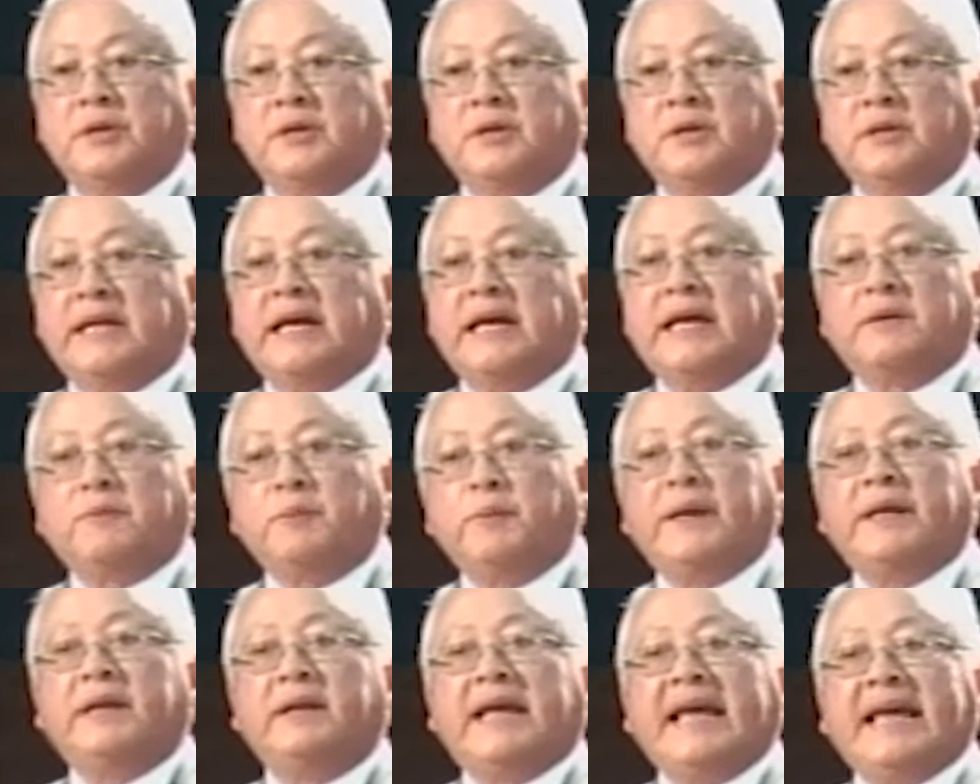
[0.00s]
that
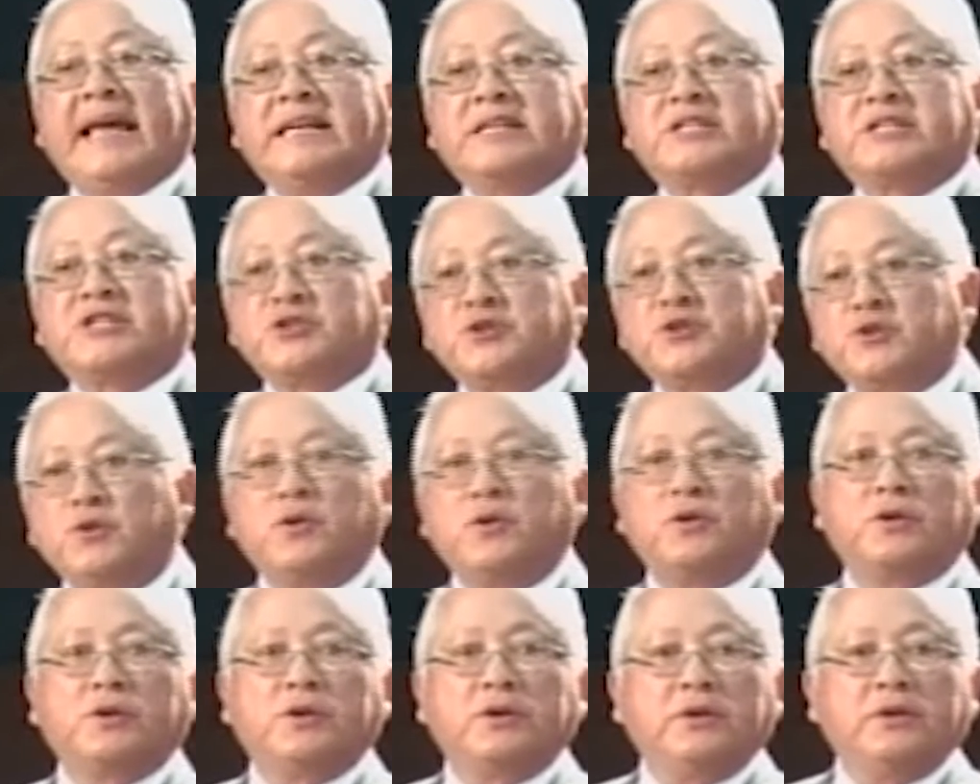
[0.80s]
will
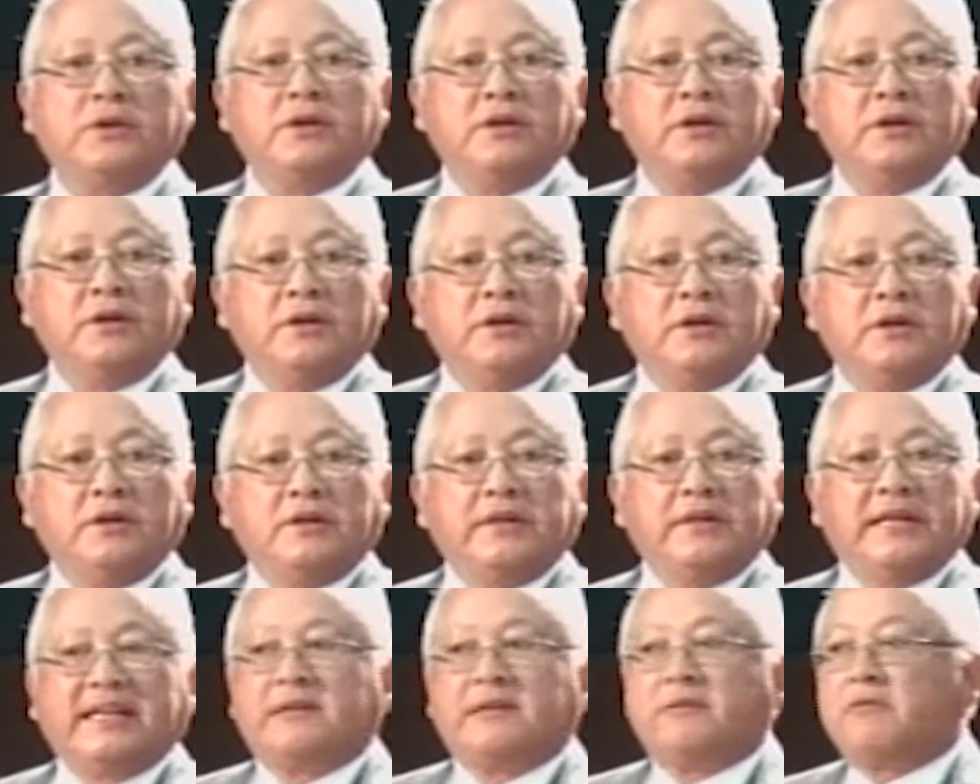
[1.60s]
ensure
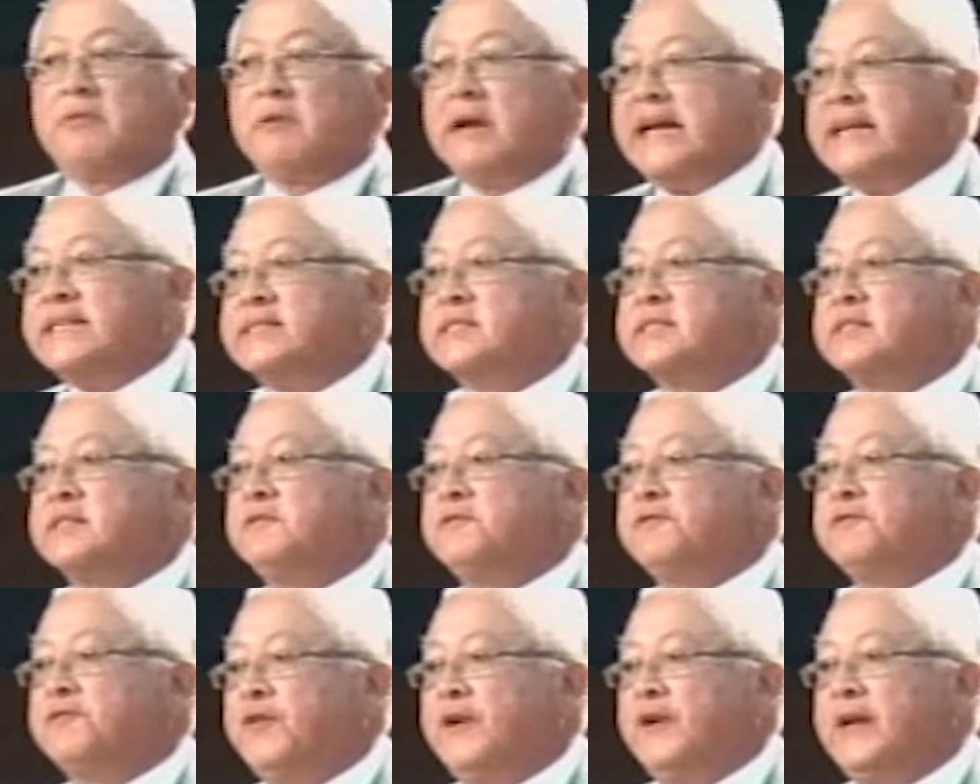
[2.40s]
that the rights and
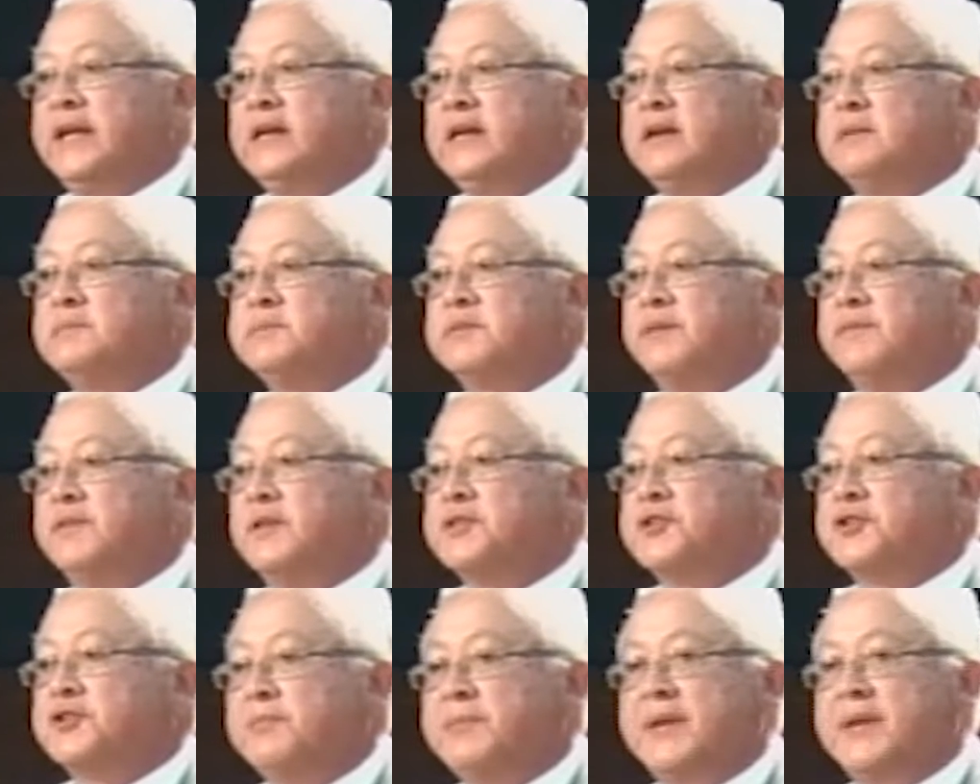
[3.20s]
freedoms of the
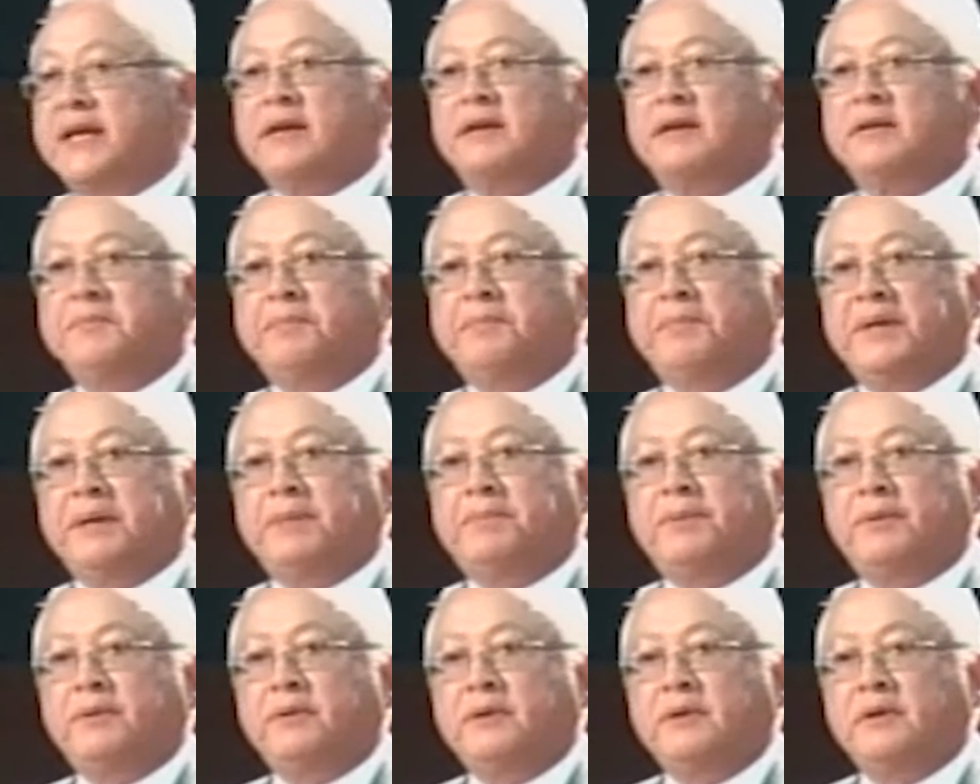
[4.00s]
Jamaican
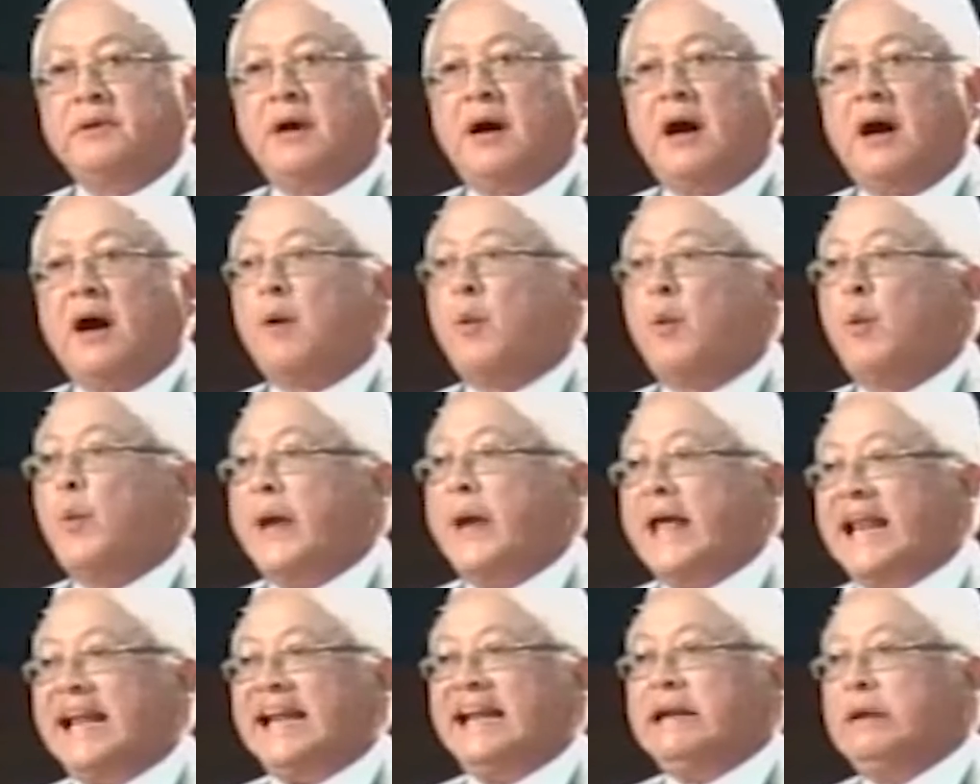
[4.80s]
people are
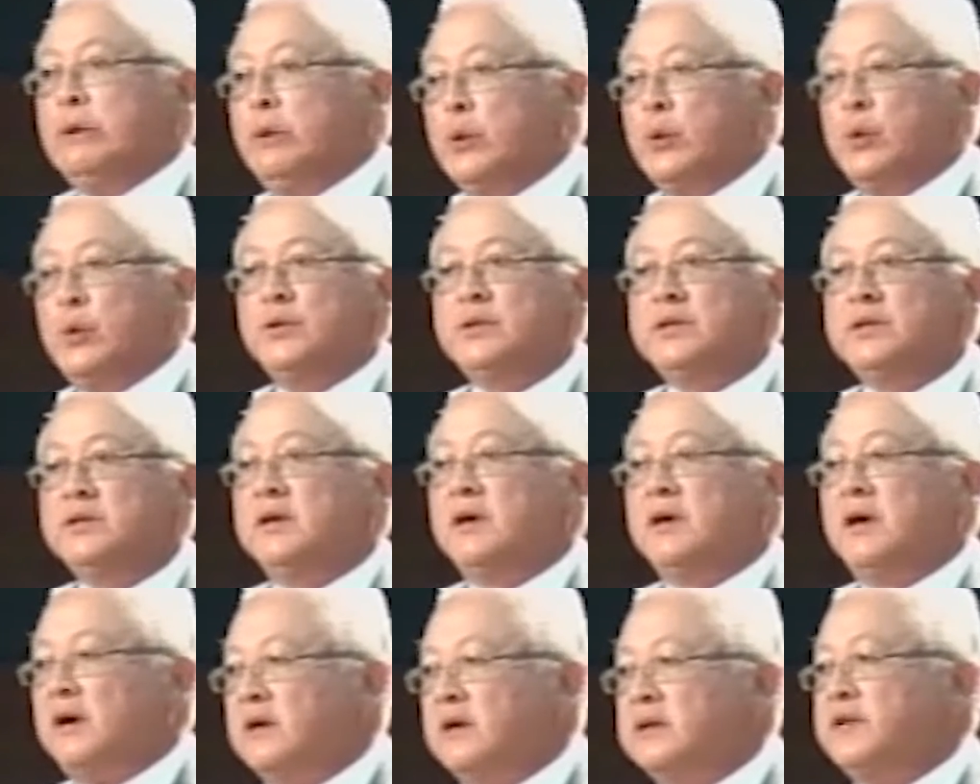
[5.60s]
well known to
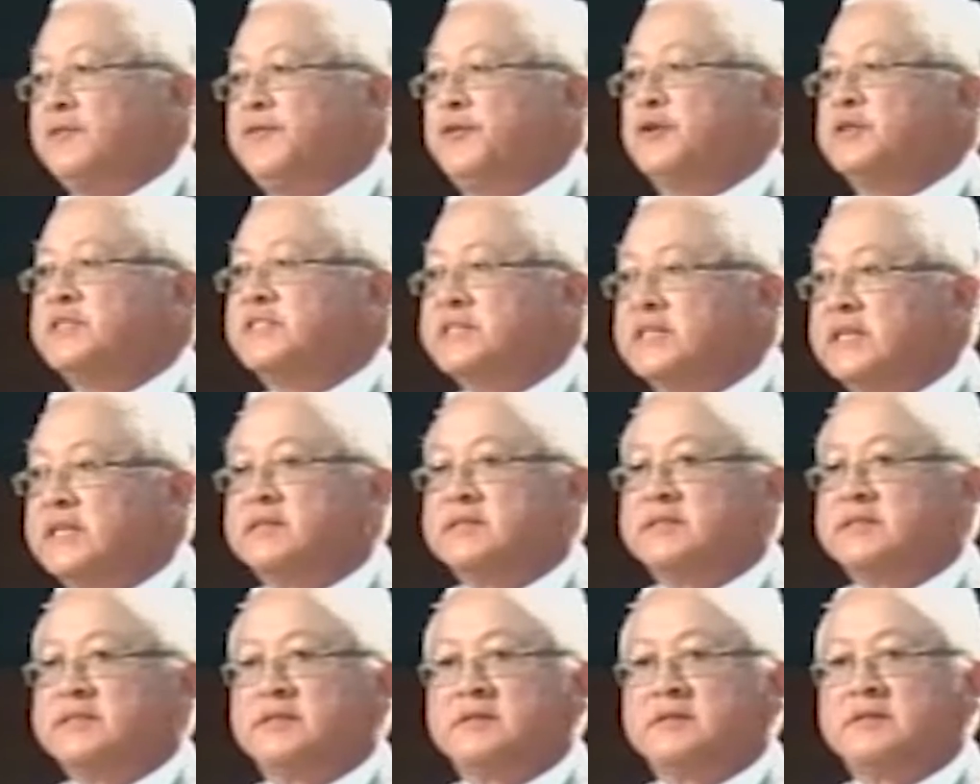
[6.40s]
all of our
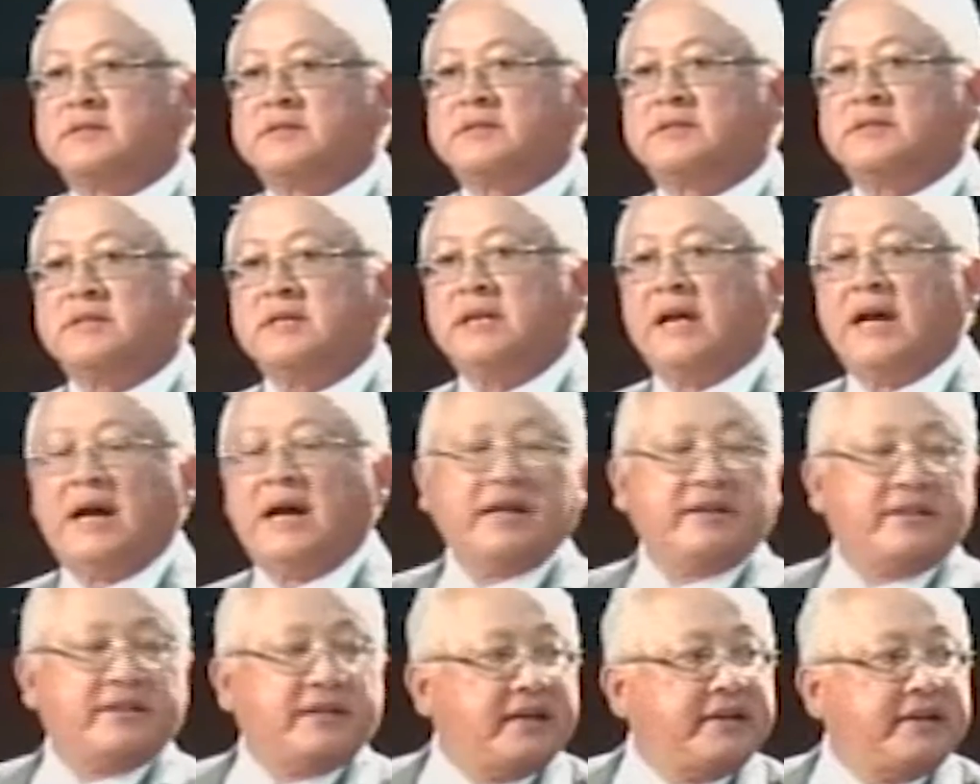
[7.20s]
citizens
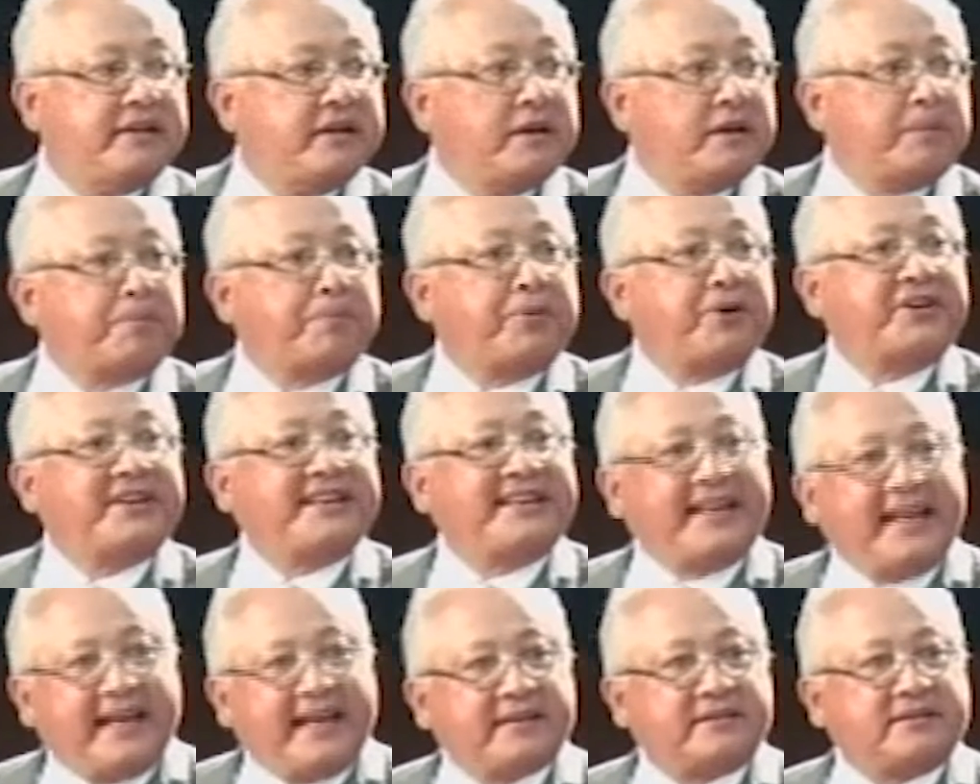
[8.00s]
and that they are
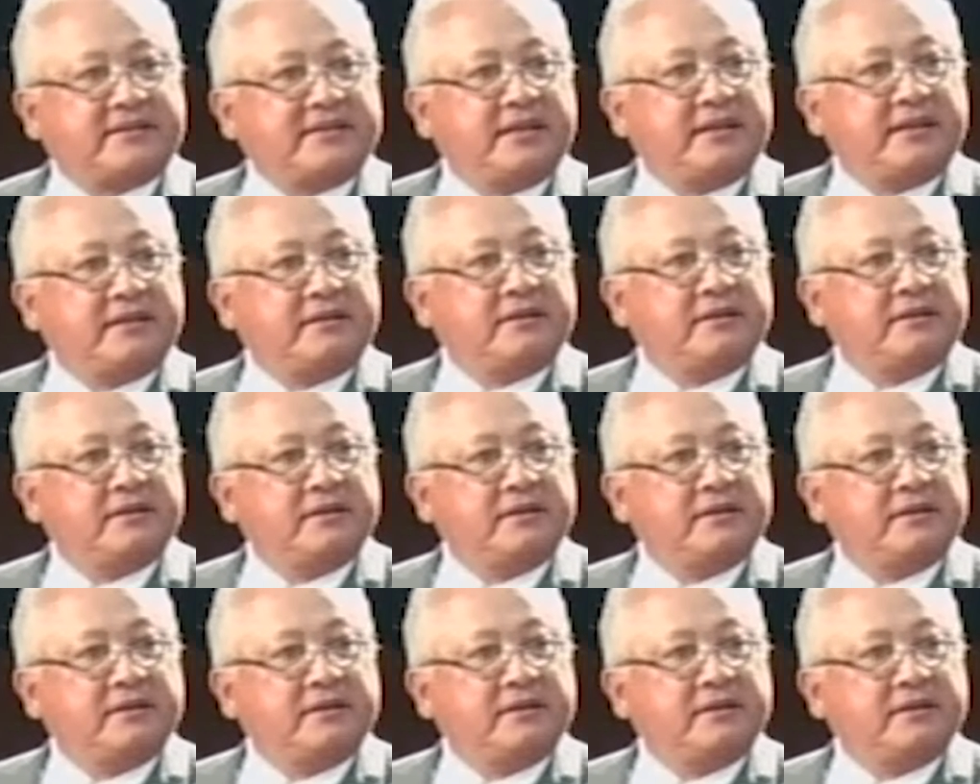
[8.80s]
protected